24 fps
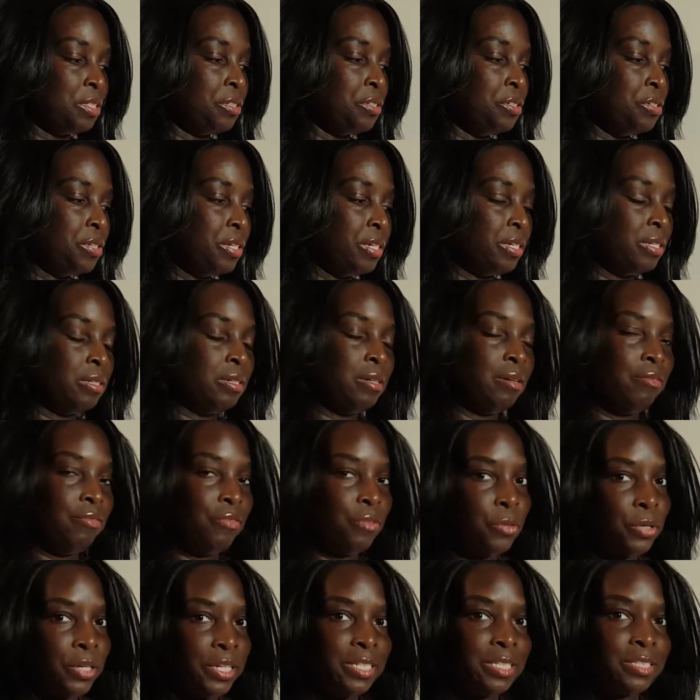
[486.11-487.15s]
so you can
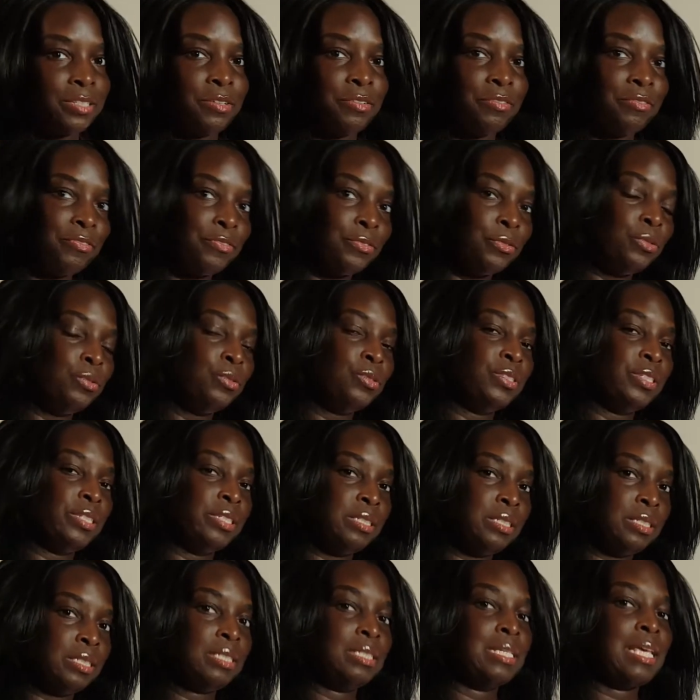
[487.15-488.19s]
avoid certain foods
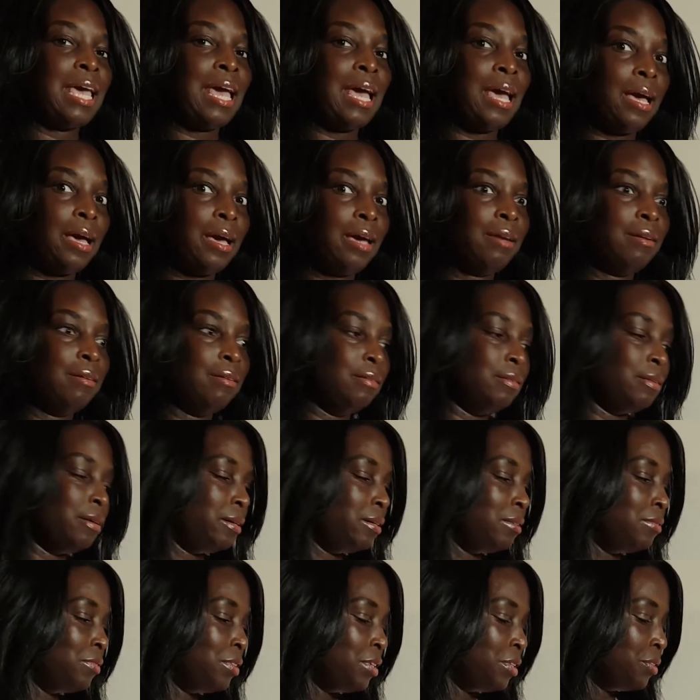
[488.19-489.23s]
and just add a
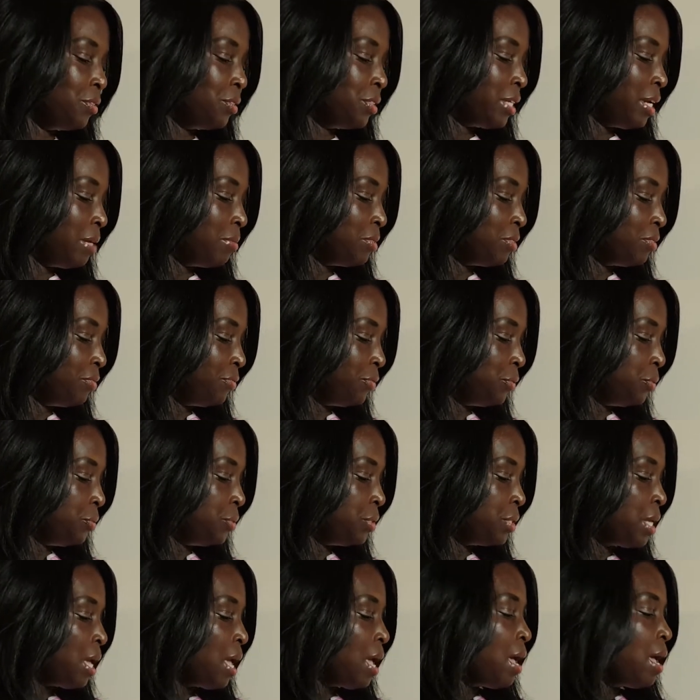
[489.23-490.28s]
lot of other types of
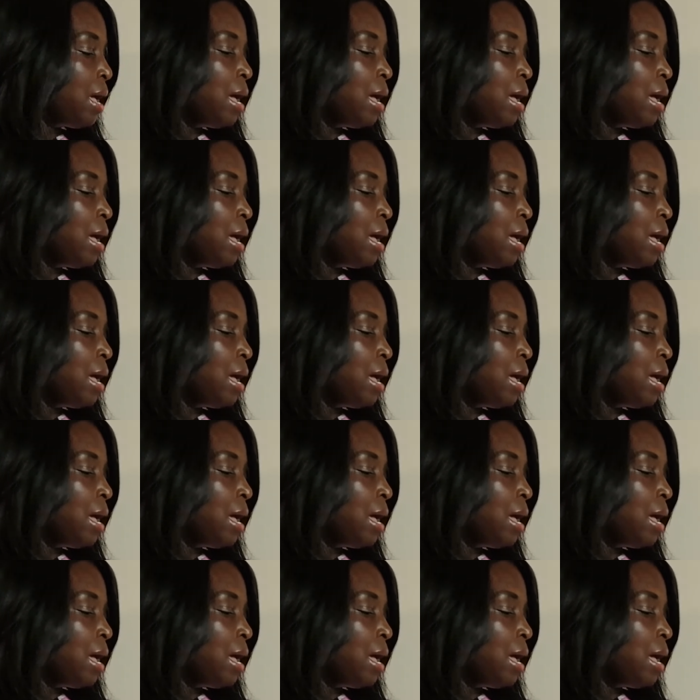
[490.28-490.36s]
foods.